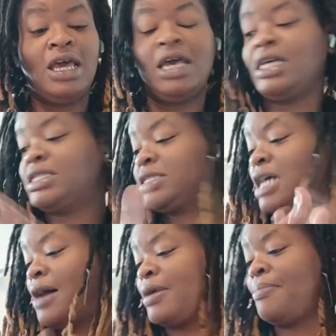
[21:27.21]
It's
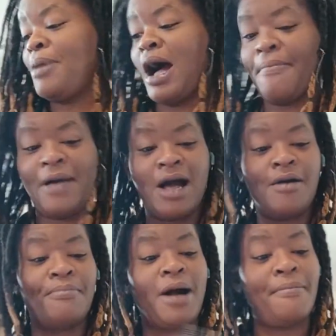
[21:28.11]
time to pop
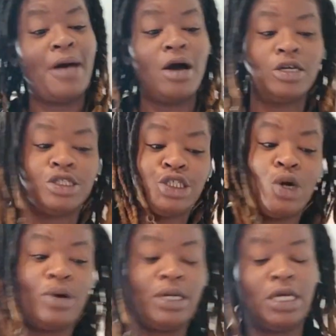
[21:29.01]
out and
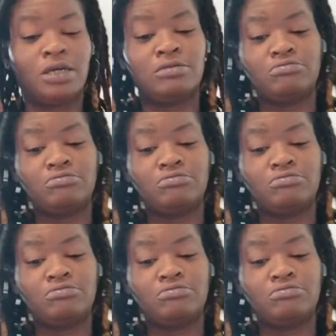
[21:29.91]
show a nigga.